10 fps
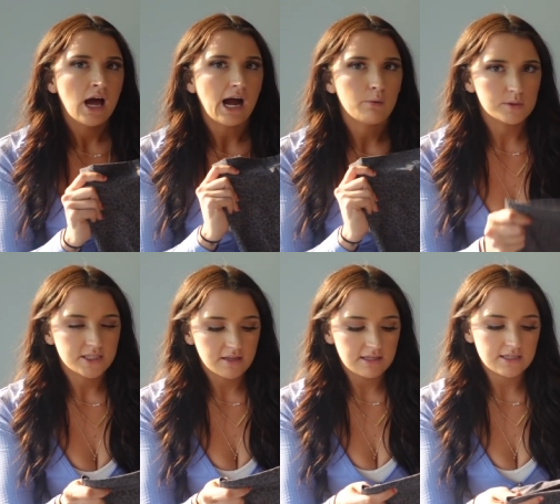I will
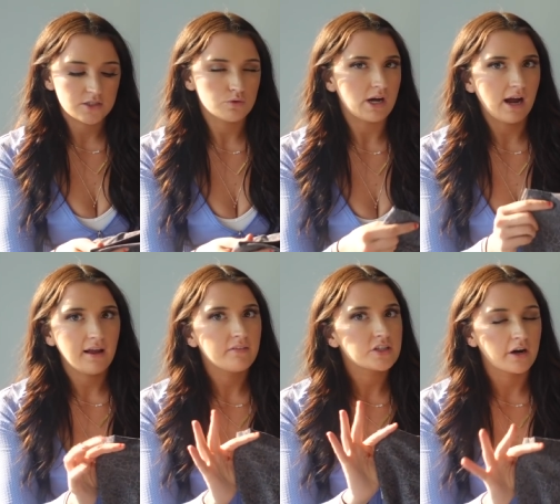say these do not
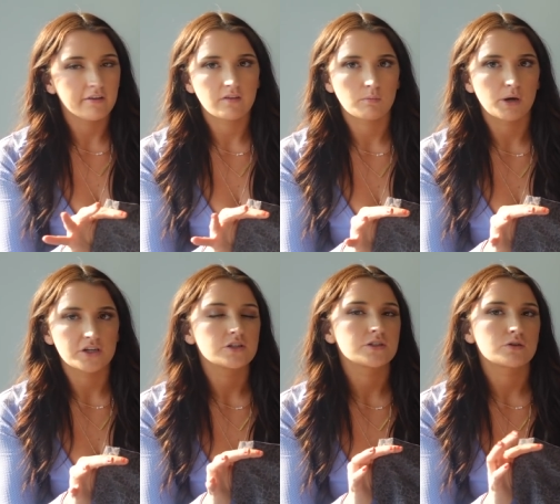have a ton of
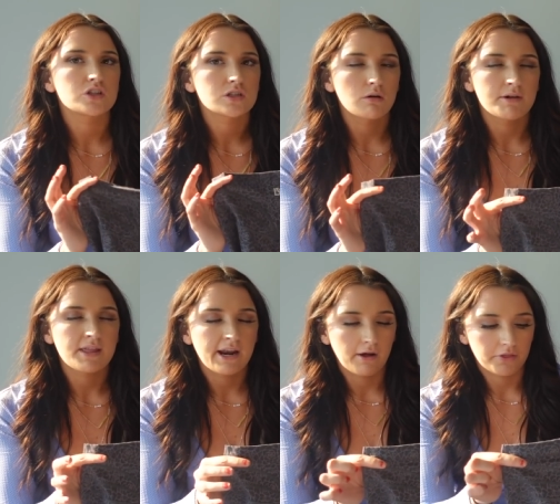compression, so just throwing
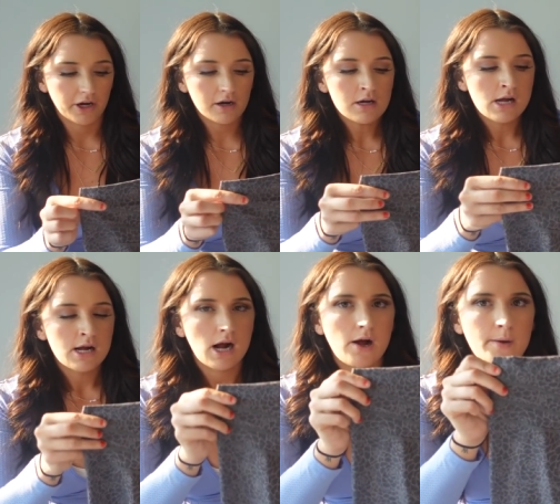that out there.
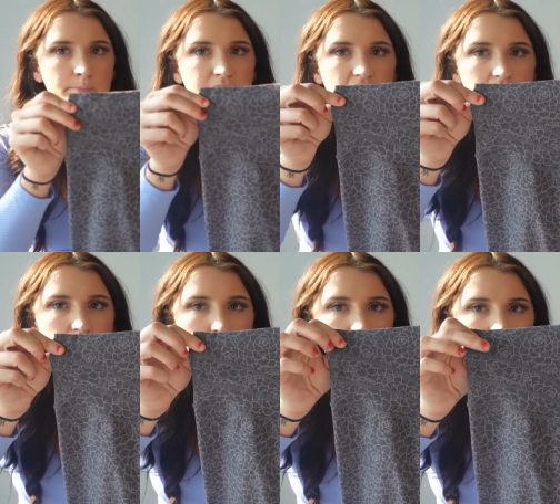But they
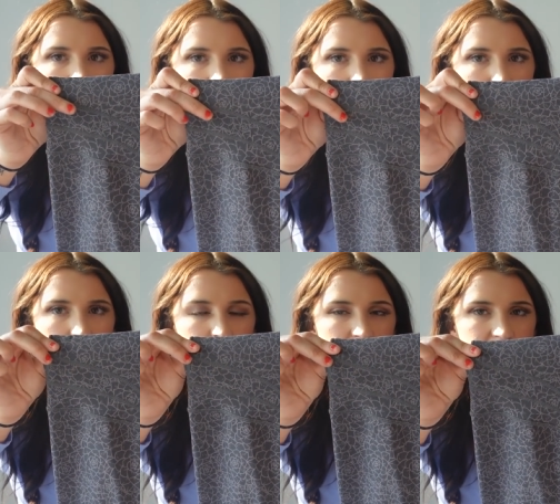do have the
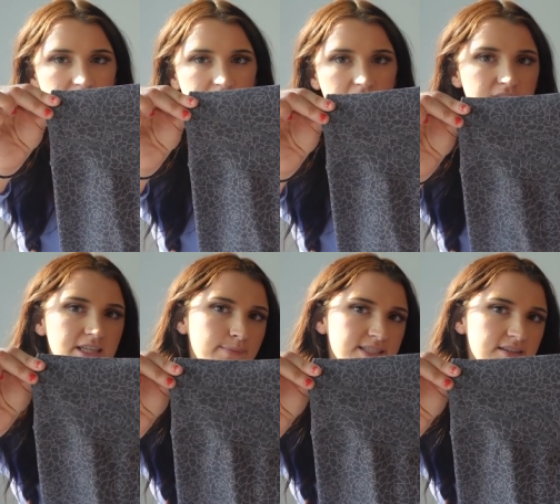butterfly detail,
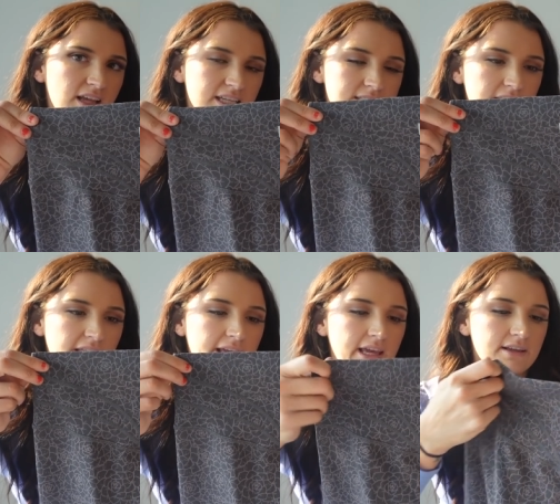same as the Legacy
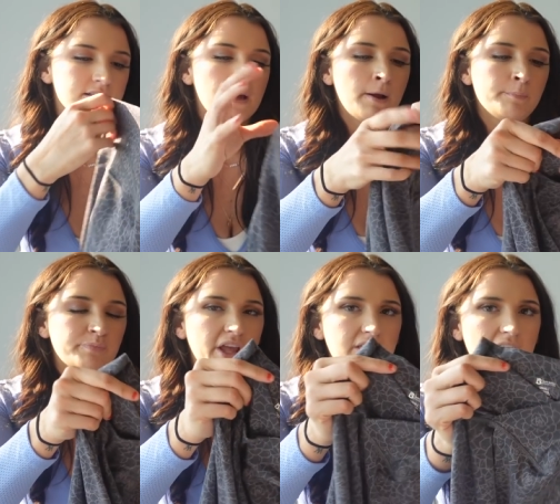leggings,
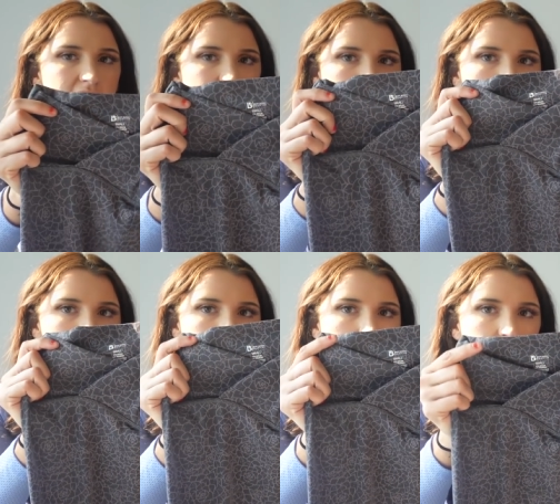and they have that
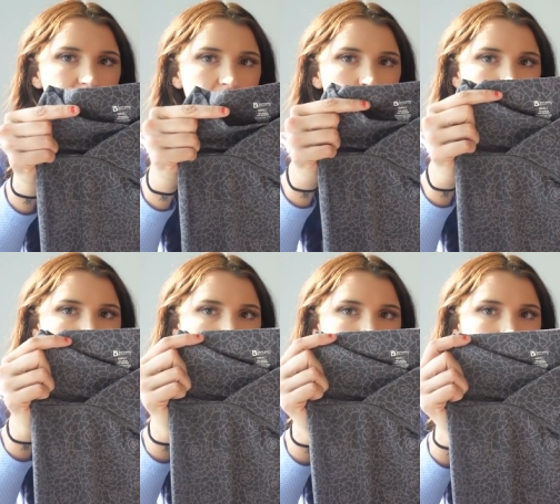crisscross in the
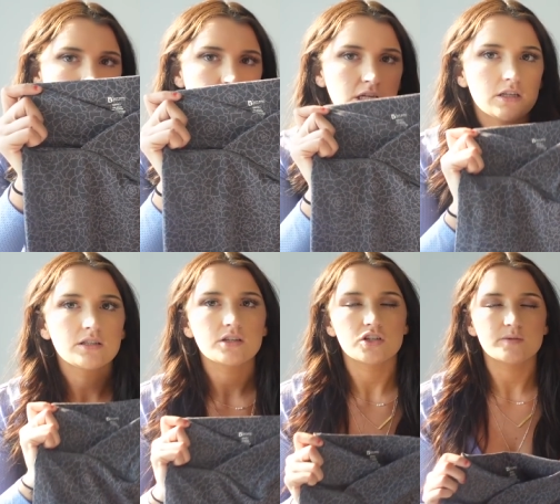front. So
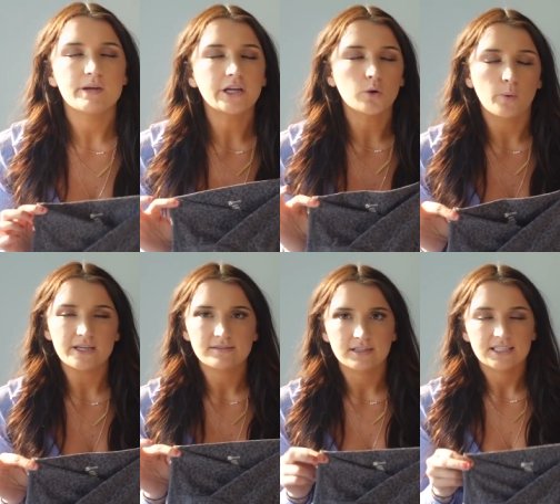these just make your
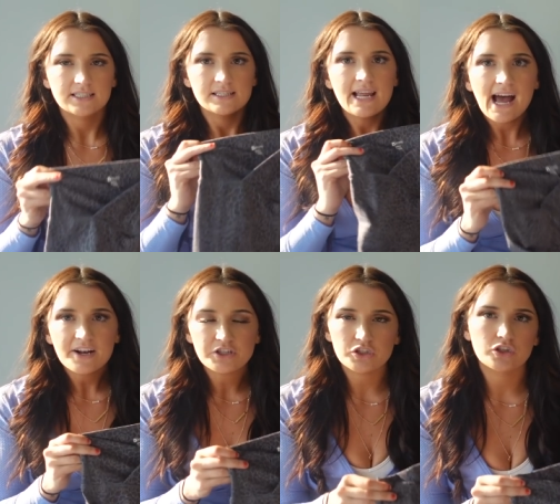waist look
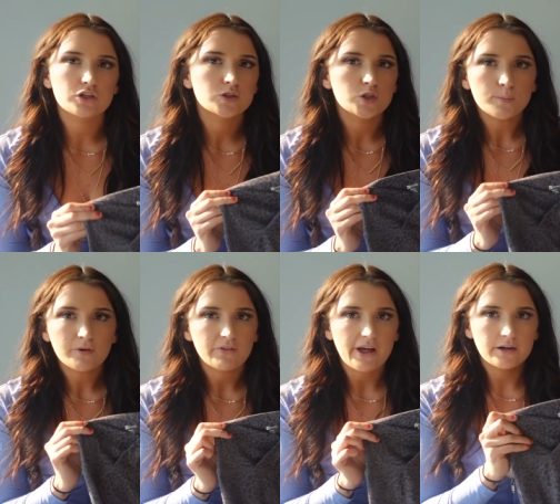snatched. They're
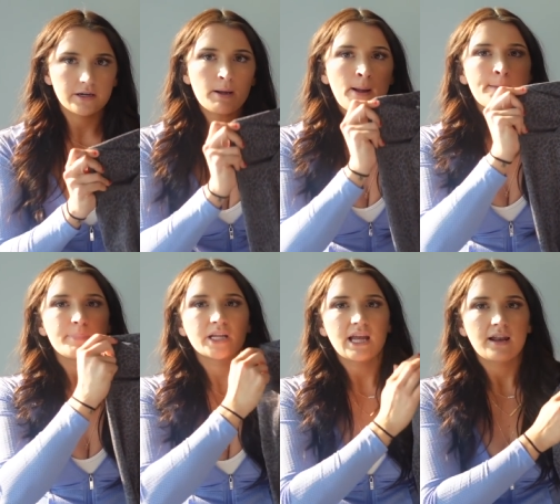super flattering,
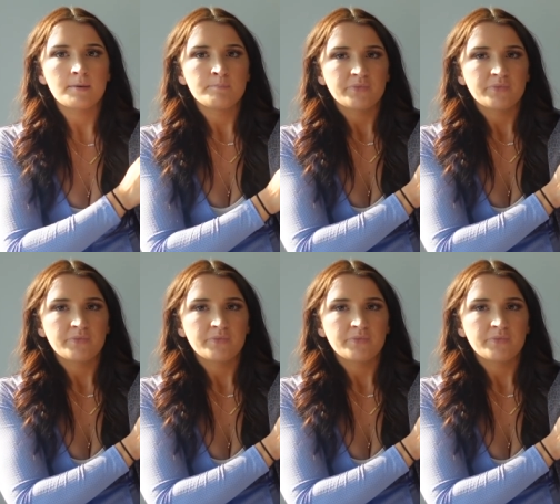but again,